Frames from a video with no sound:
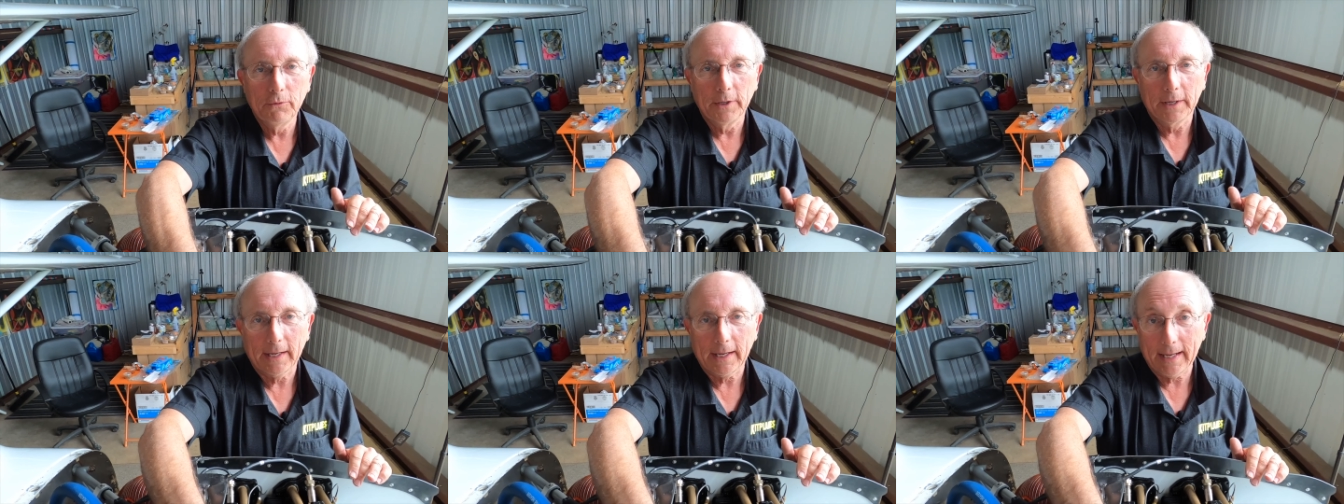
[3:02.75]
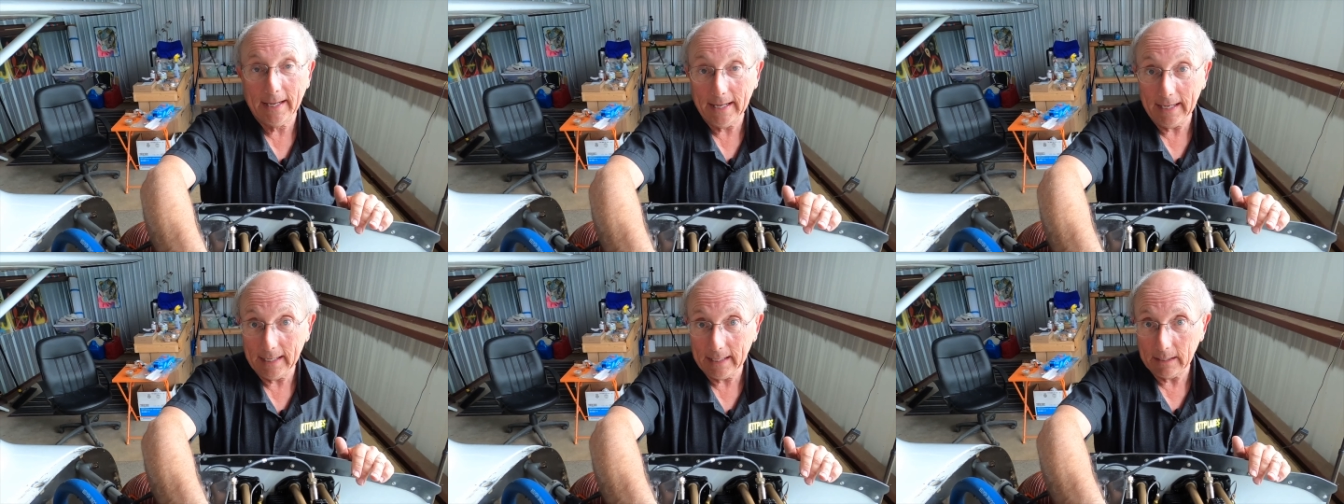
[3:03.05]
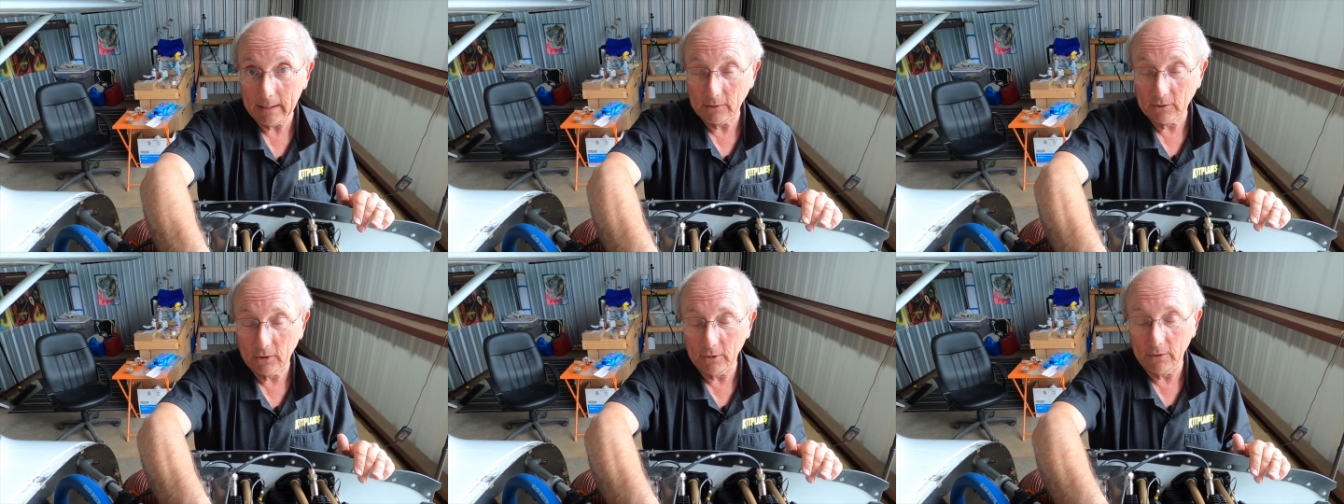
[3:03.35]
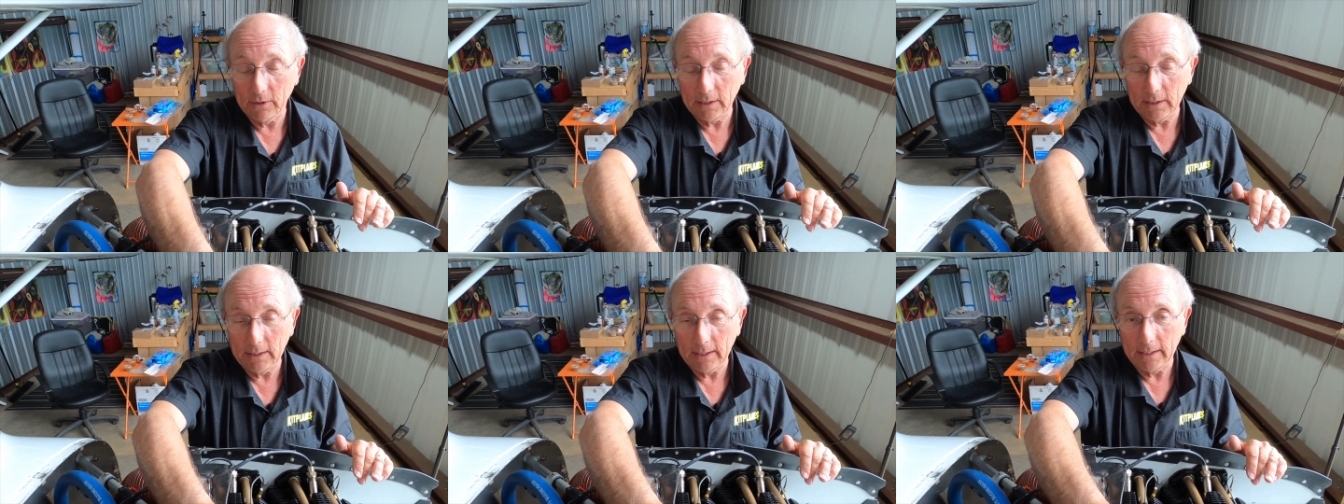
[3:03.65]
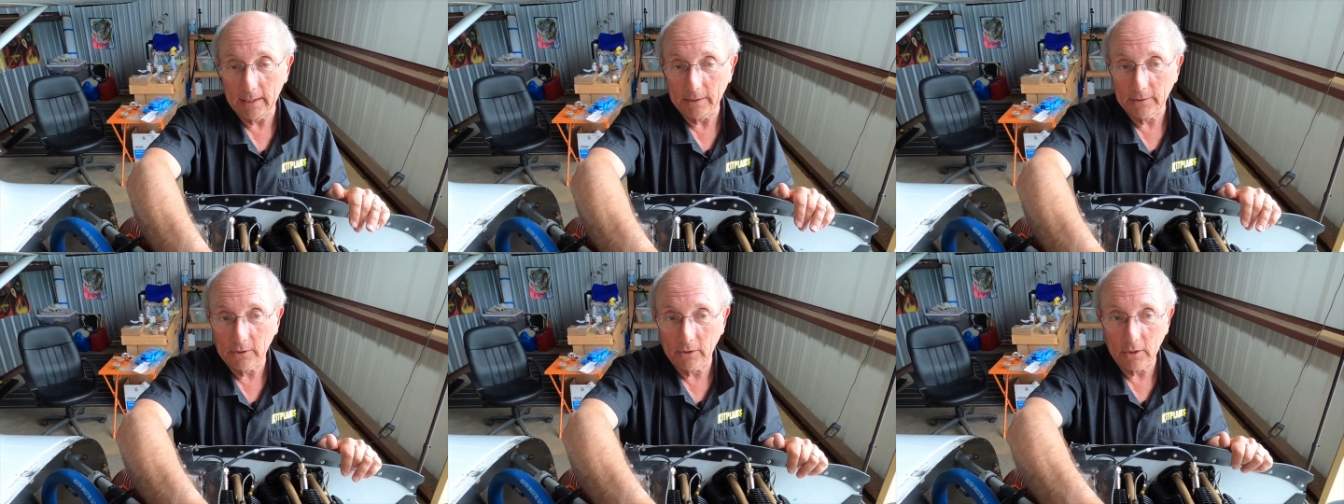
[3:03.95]

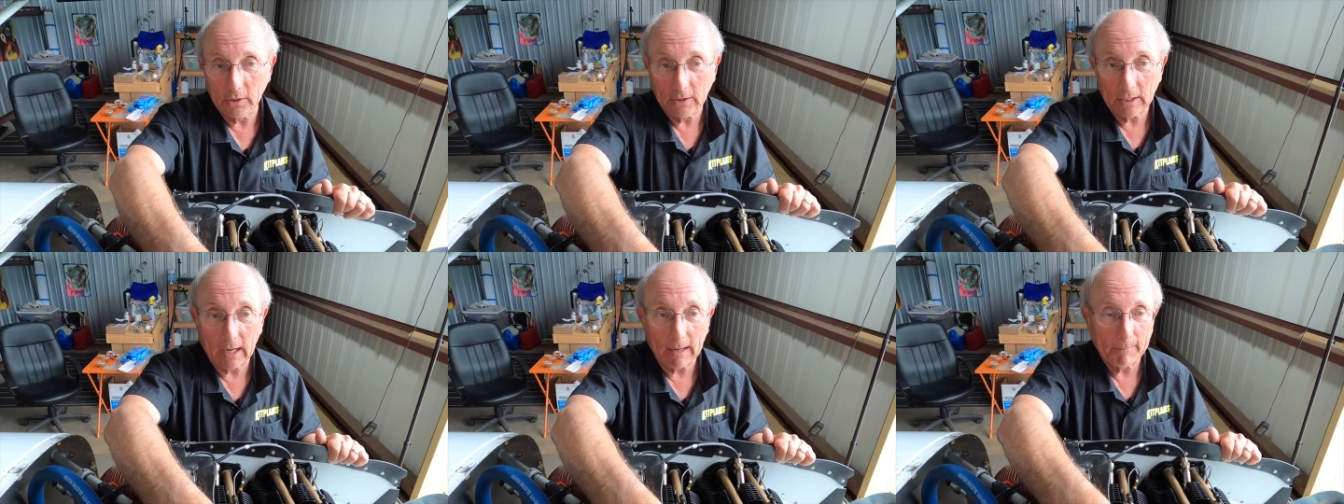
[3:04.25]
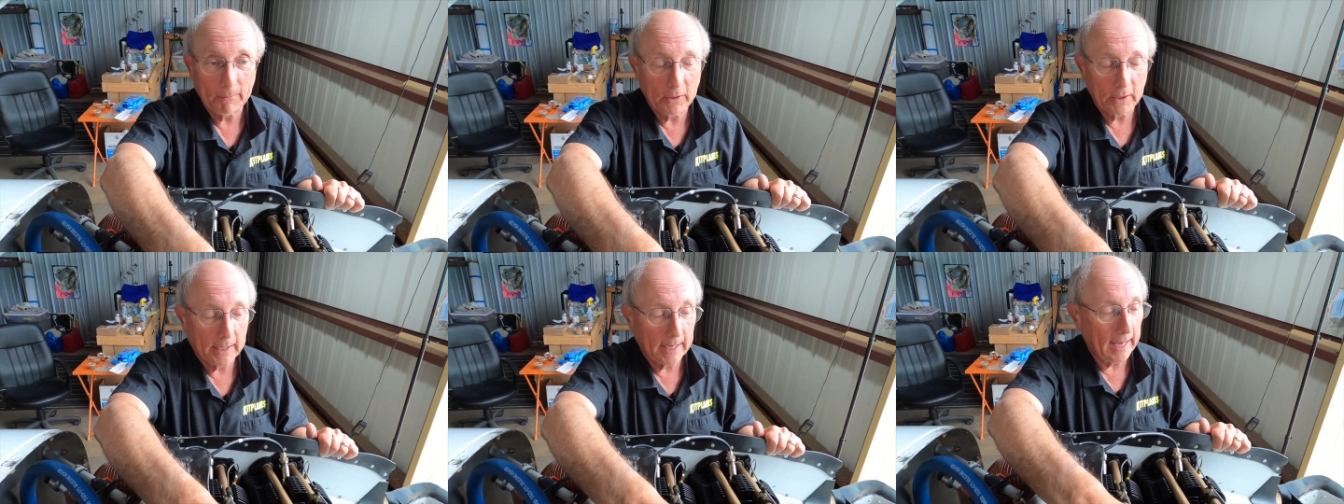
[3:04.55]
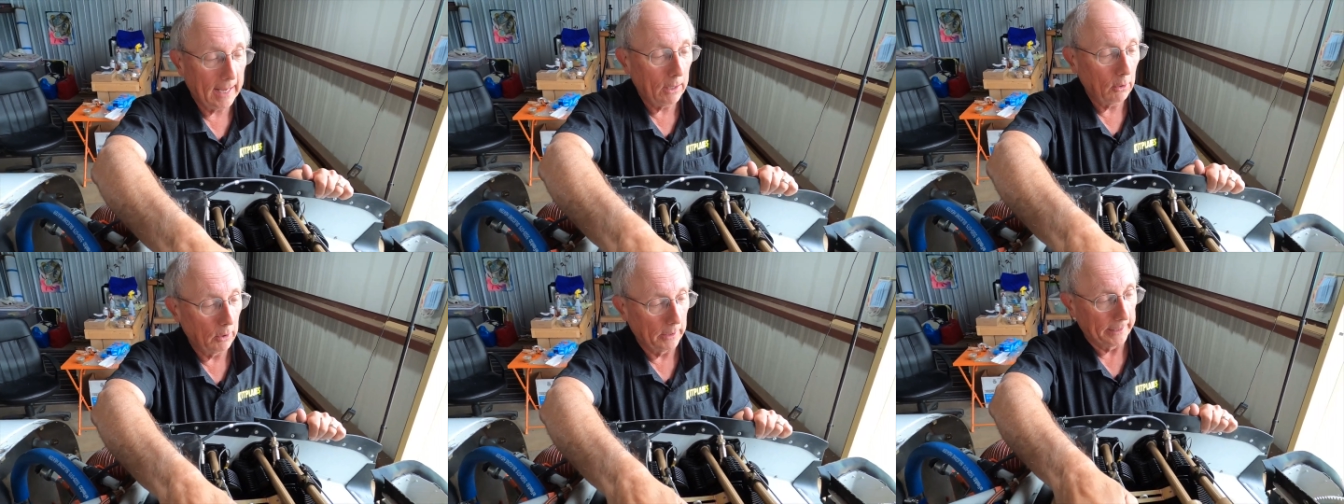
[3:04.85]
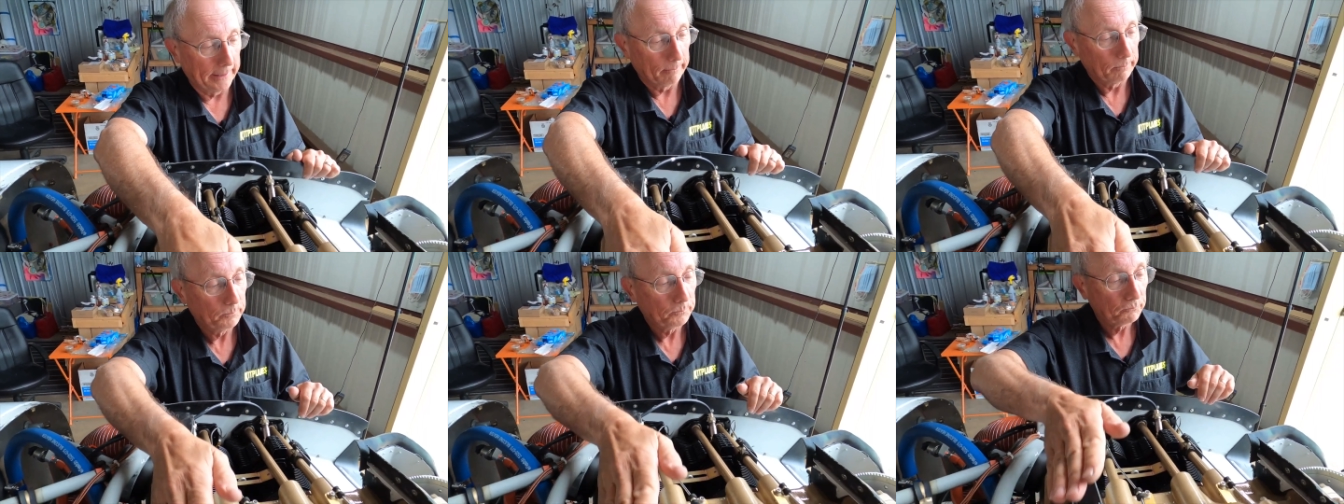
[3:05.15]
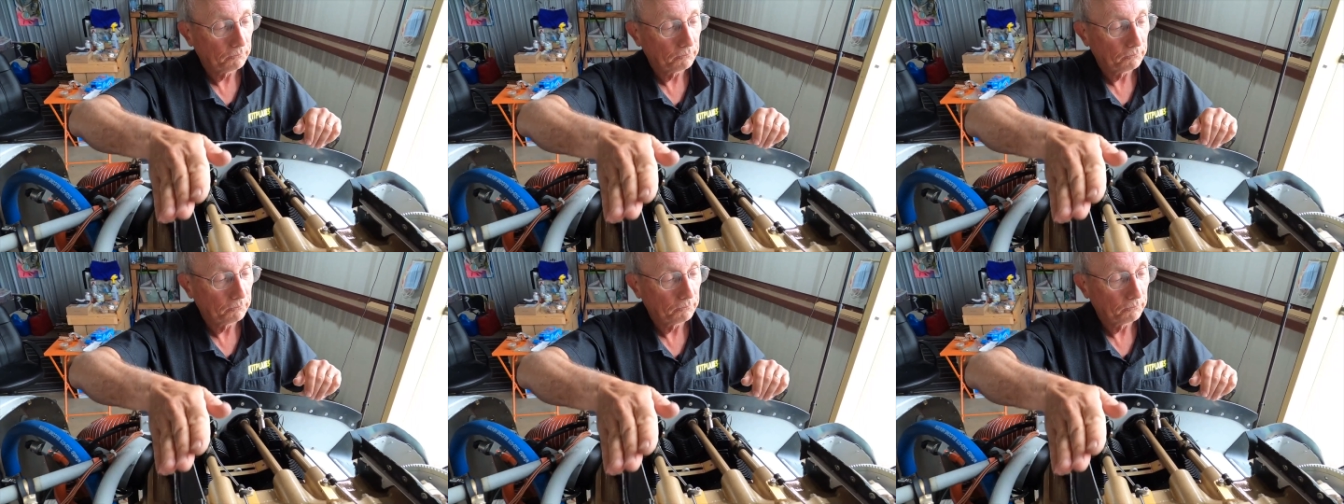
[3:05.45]
the top of the cowling.